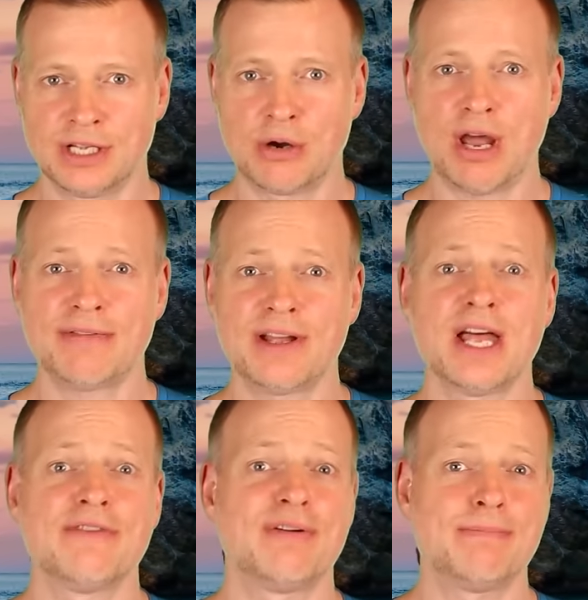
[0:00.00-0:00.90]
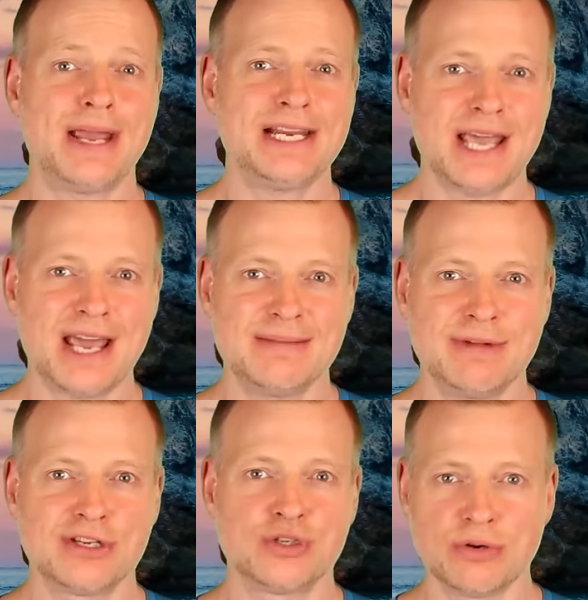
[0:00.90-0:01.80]
However, the main
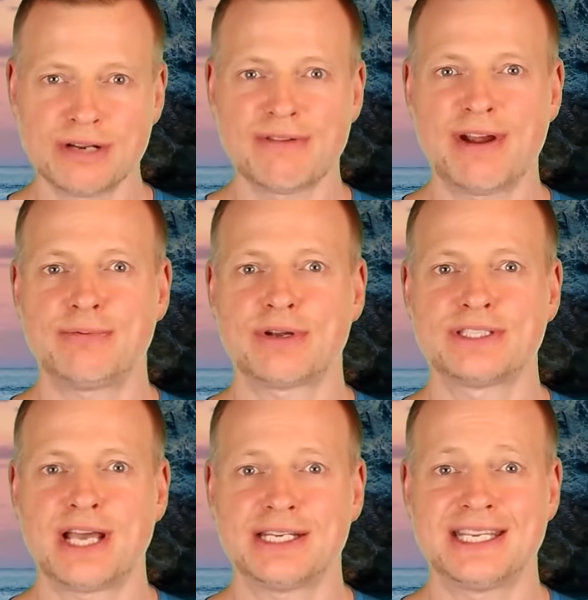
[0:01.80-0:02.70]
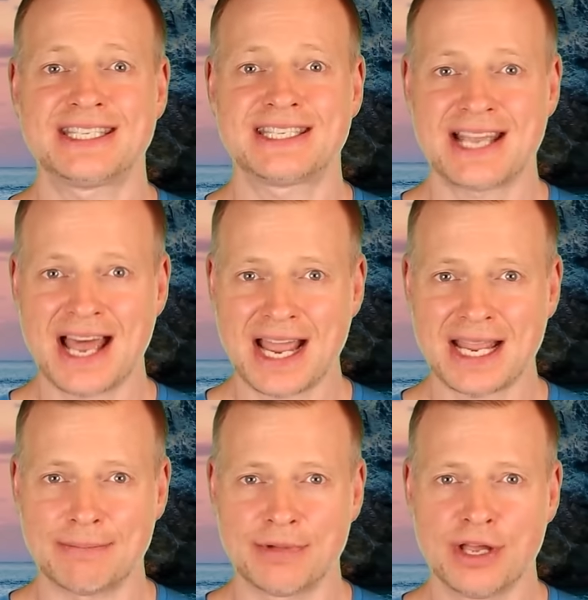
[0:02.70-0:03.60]
enemy during the Redrock study is
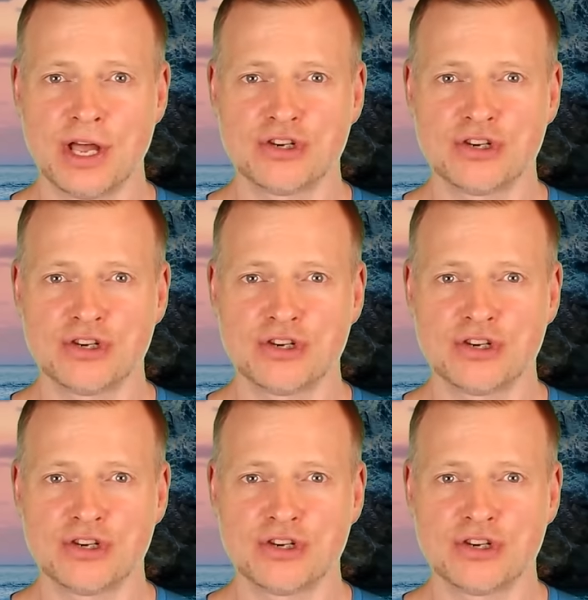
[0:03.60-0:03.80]
time.